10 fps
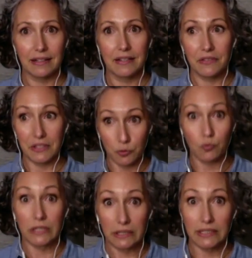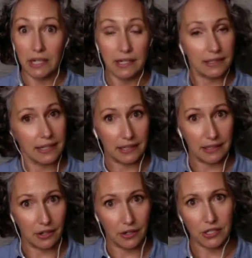this really does get into
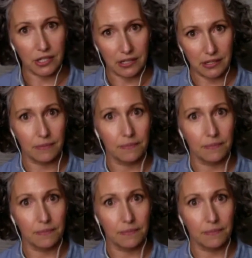our systems.